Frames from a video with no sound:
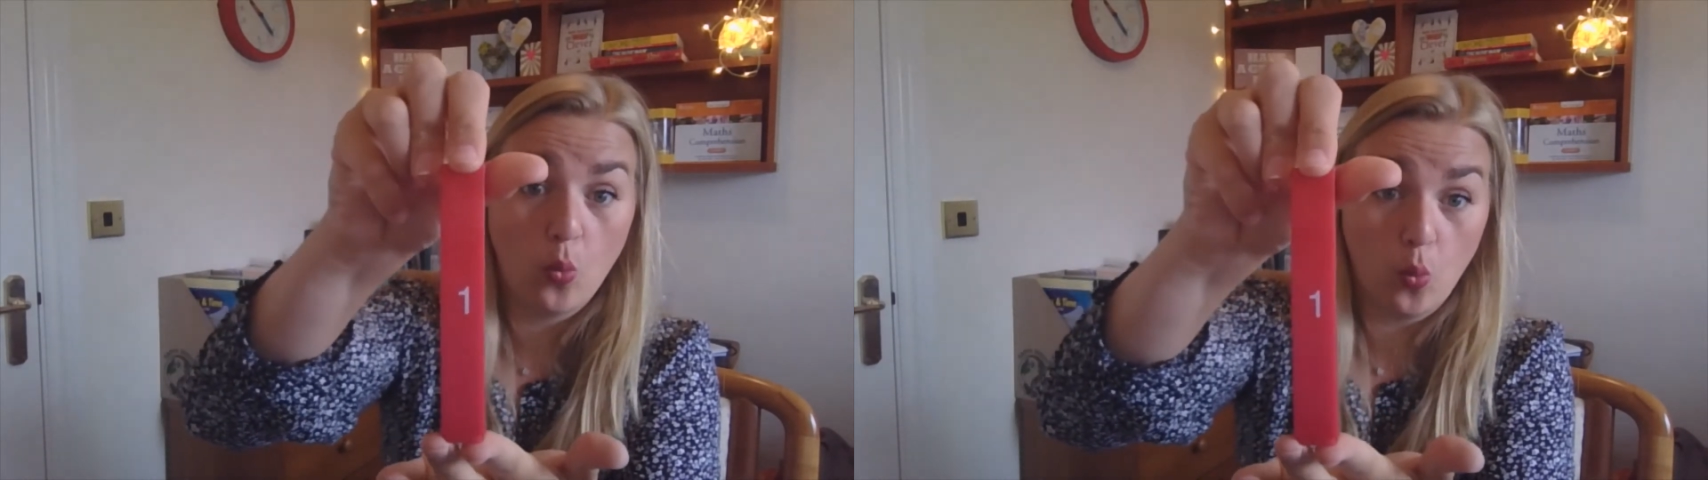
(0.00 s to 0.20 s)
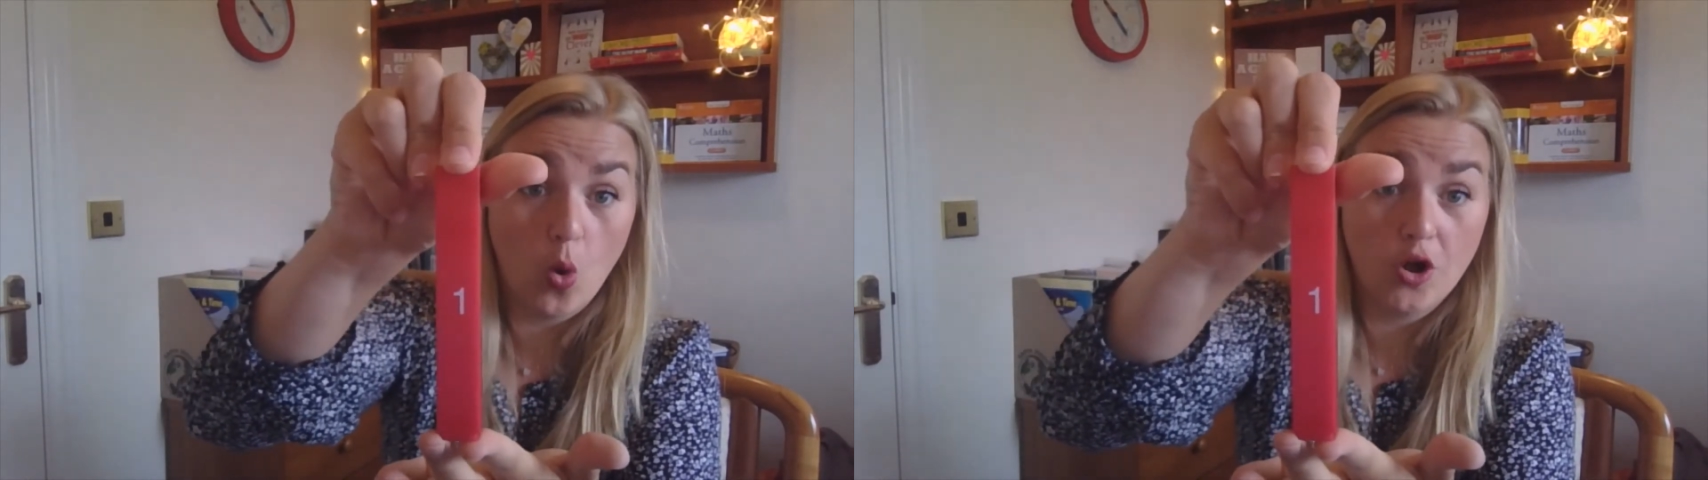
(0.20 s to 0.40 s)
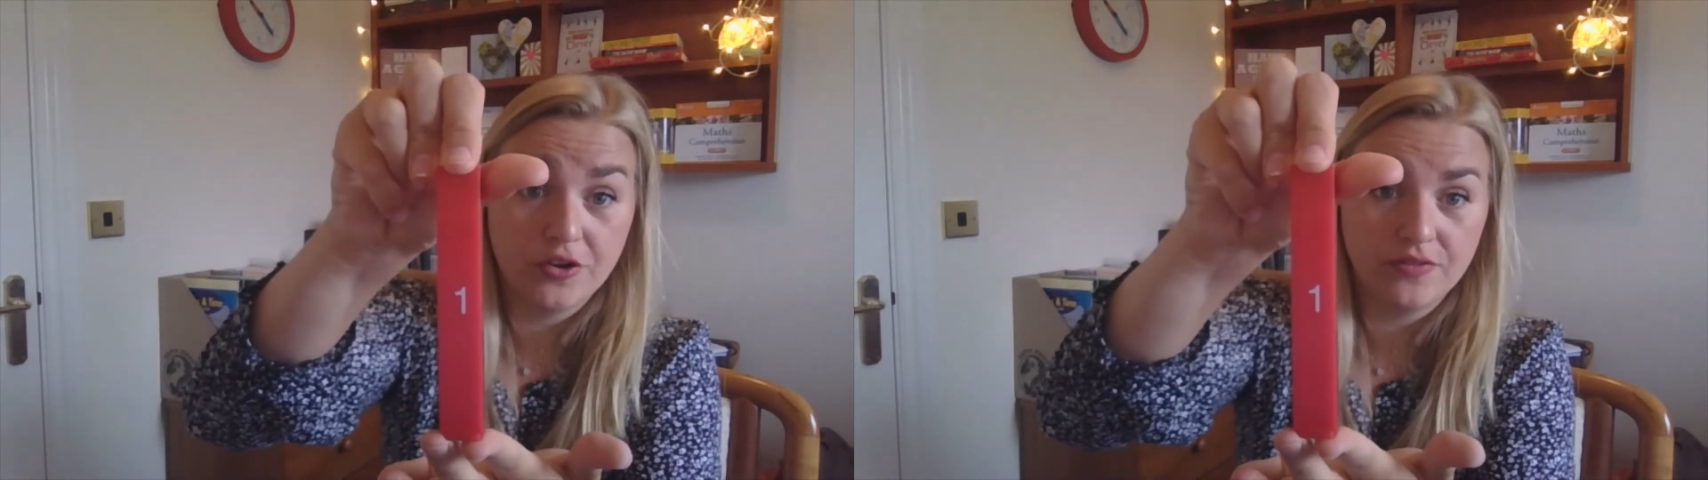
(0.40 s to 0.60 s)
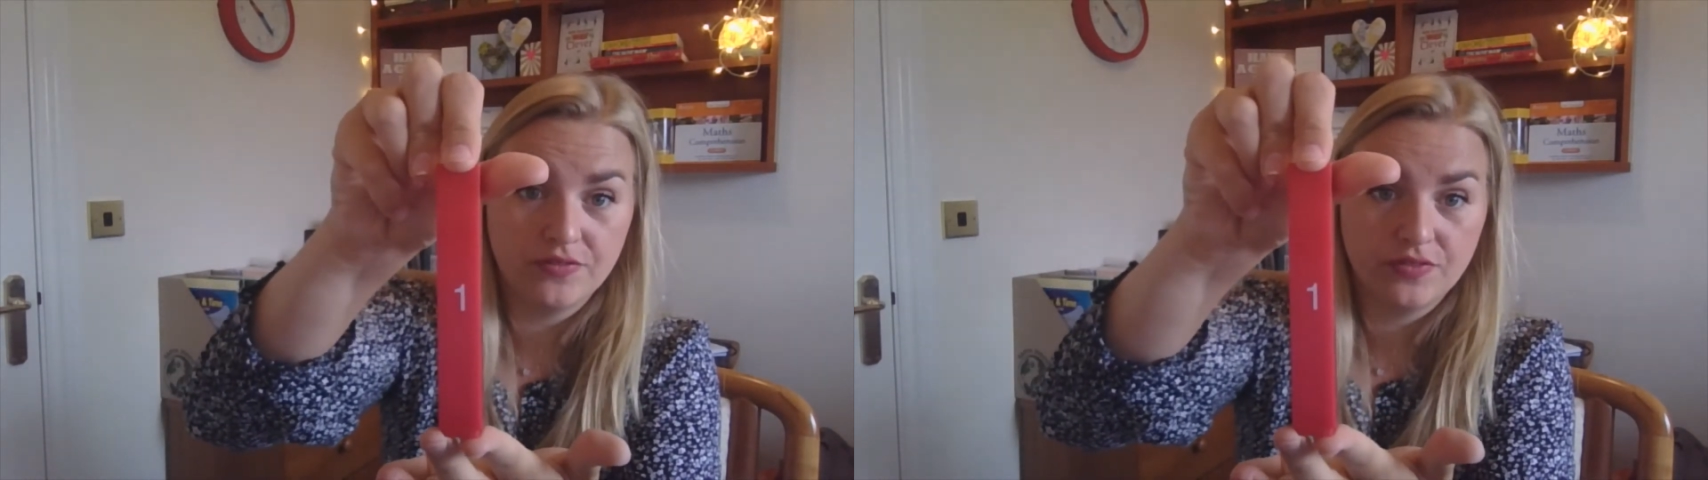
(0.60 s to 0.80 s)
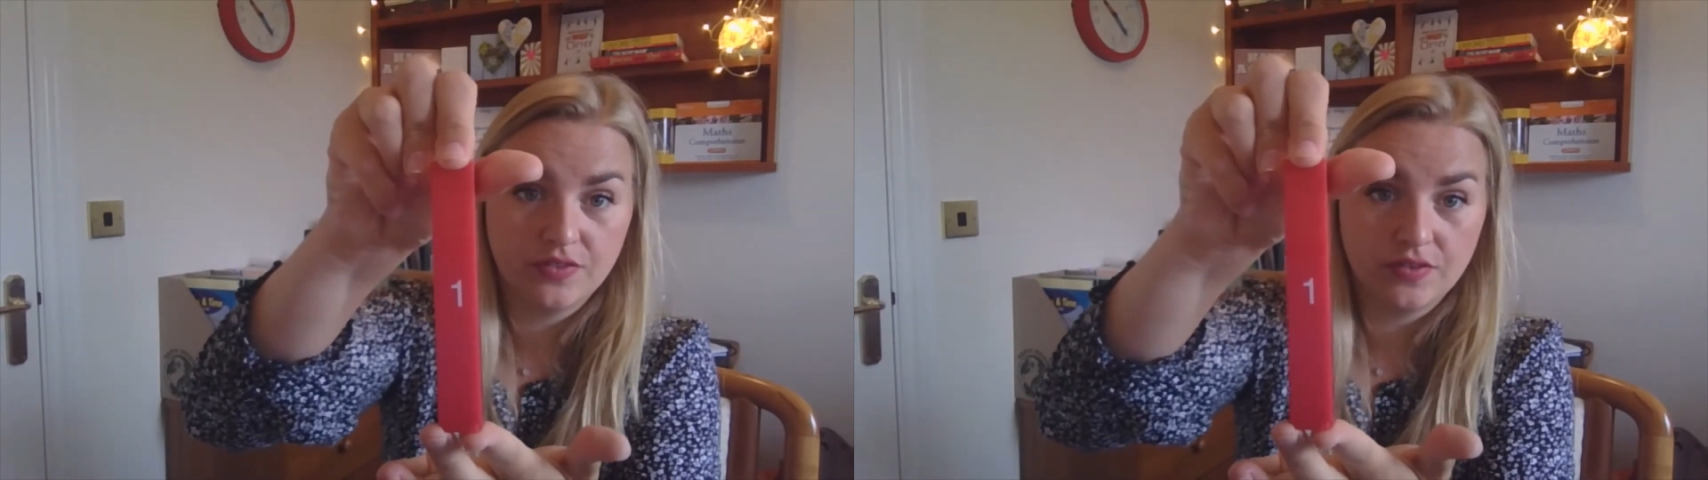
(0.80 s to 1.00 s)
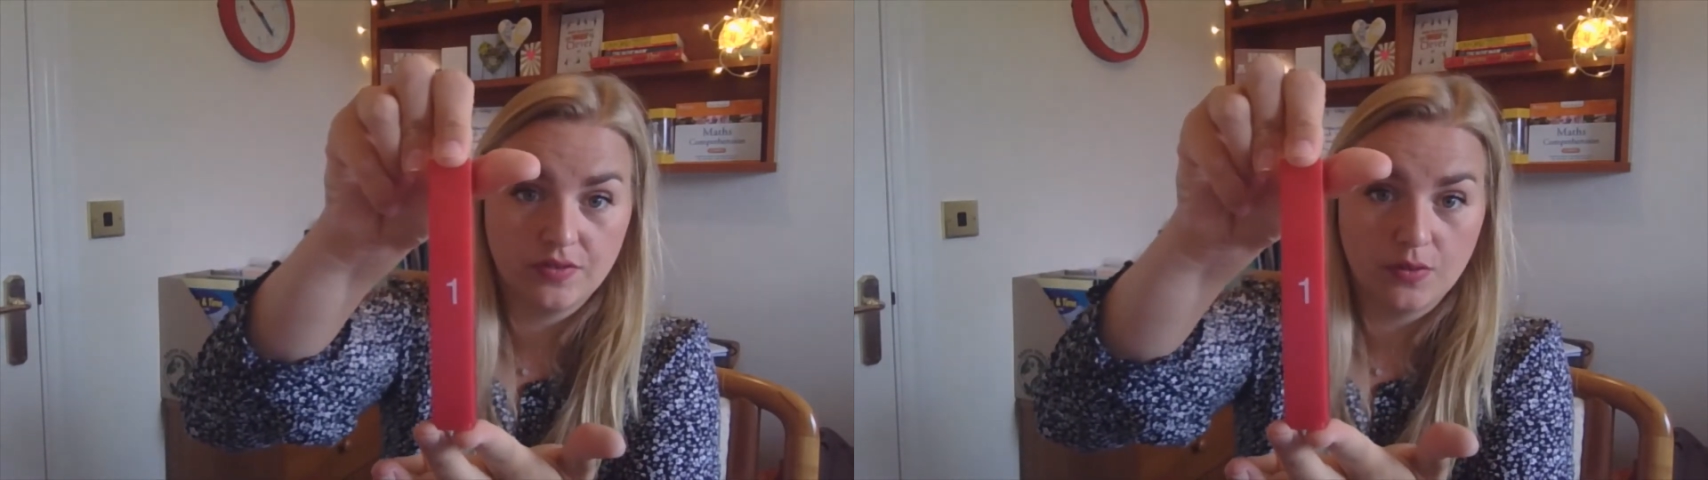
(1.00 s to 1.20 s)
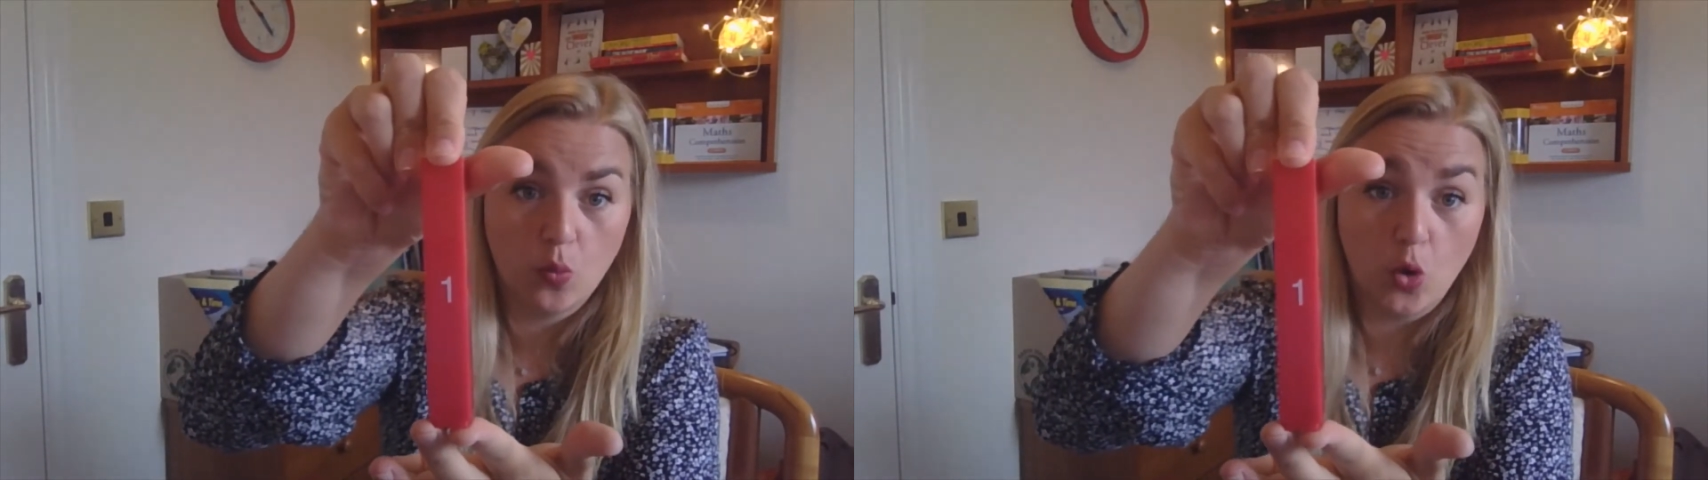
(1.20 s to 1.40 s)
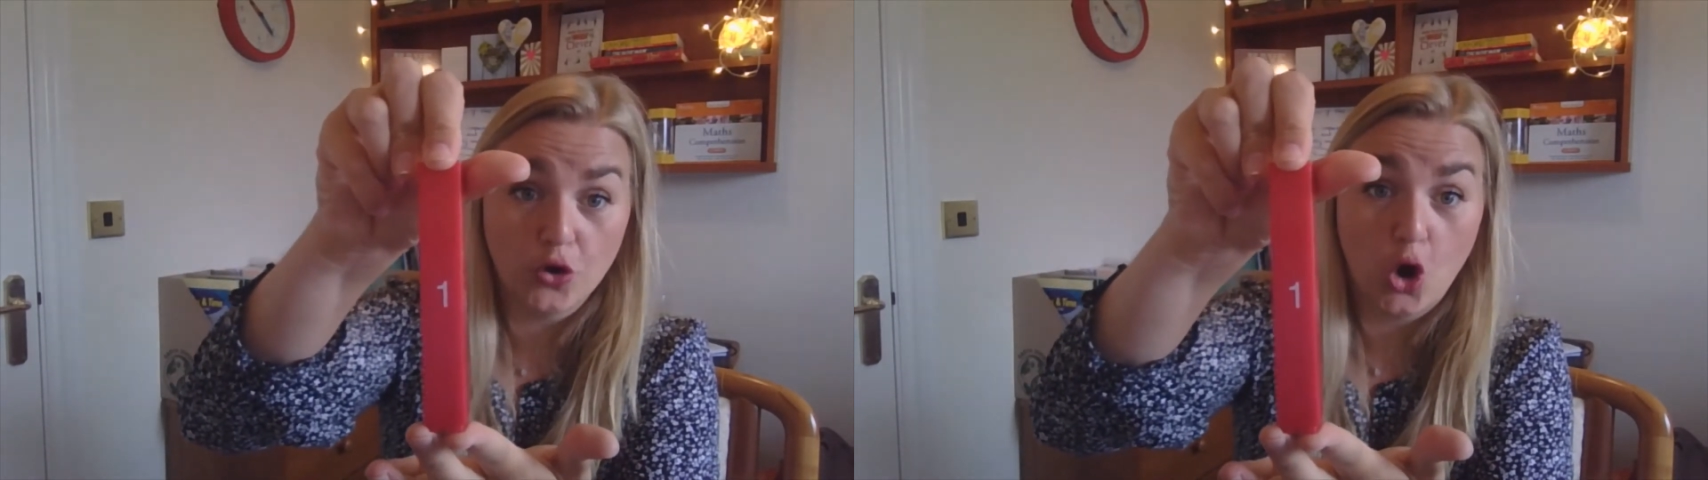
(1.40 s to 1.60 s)
One
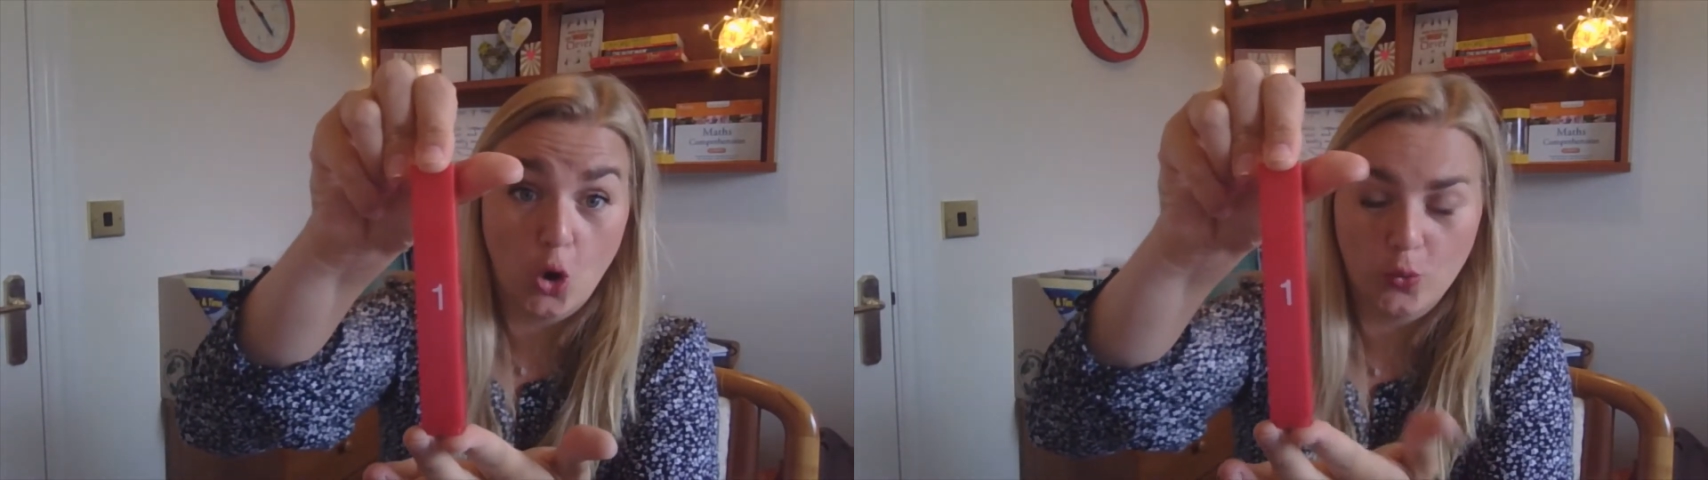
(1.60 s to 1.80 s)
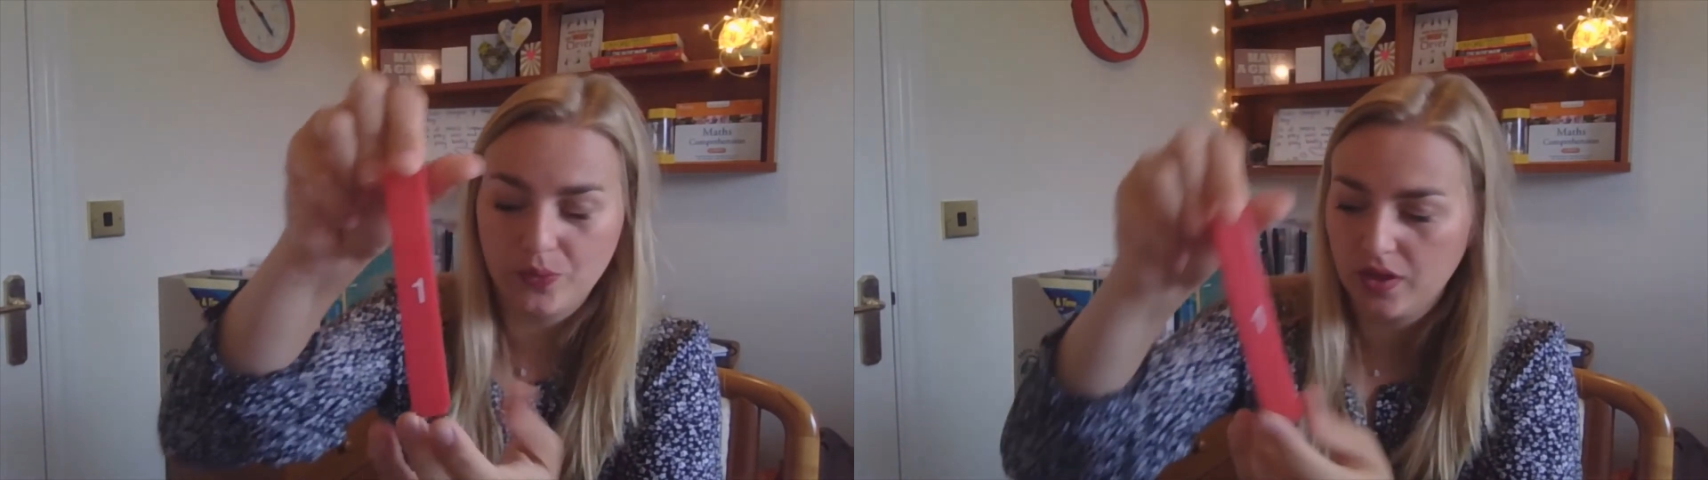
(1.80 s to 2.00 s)
whole.